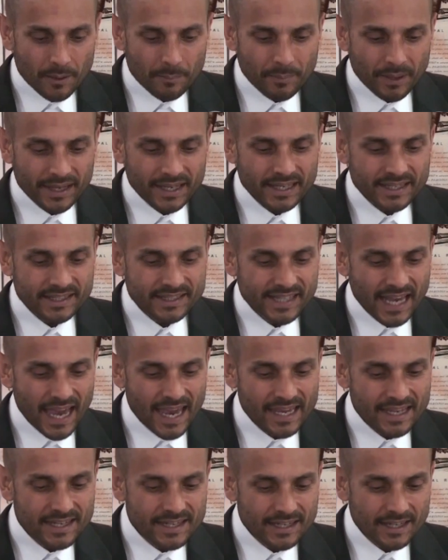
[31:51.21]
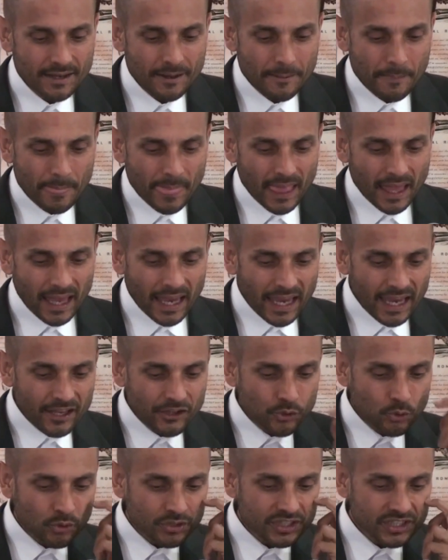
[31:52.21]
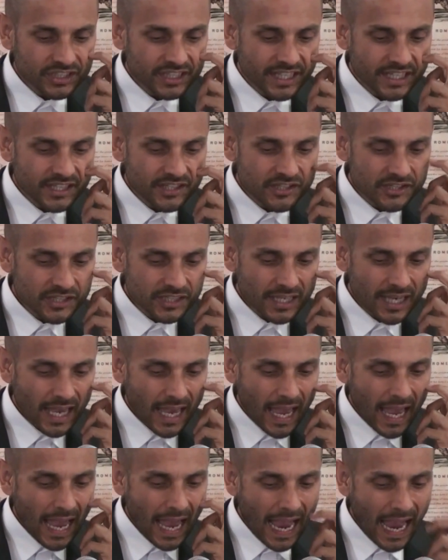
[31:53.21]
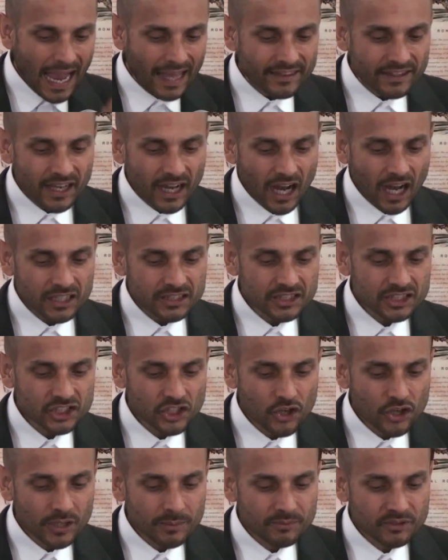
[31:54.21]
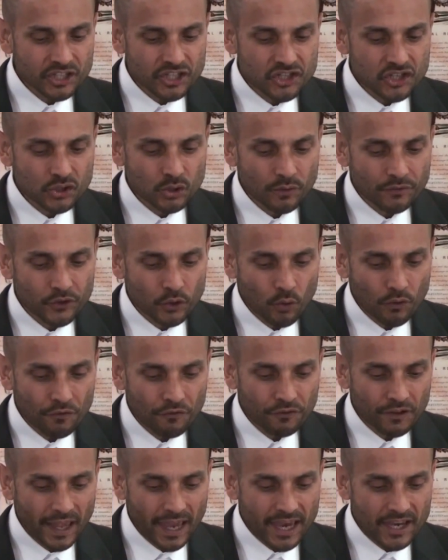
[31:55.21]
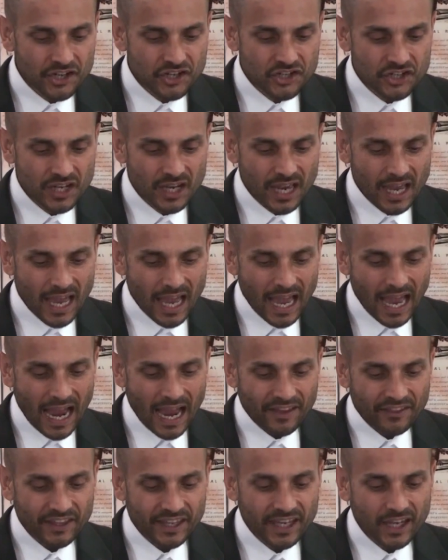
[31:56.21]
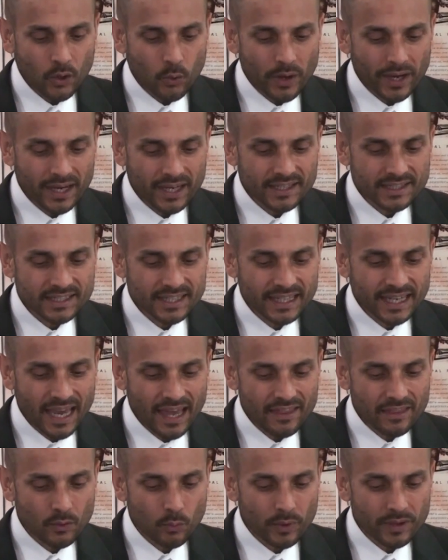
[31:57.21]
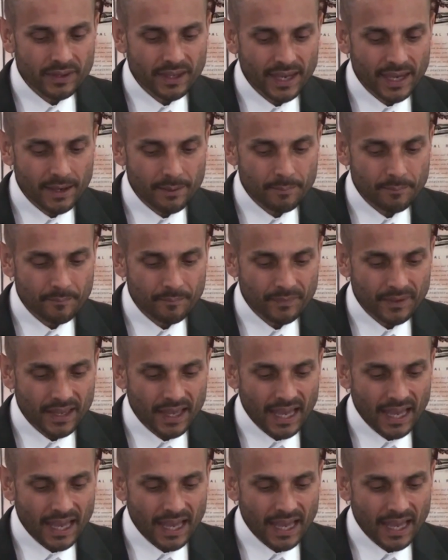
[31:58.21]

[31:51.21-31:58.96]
being dead in your sins and the uncircumcision of your flesh, hath he quickened together with him,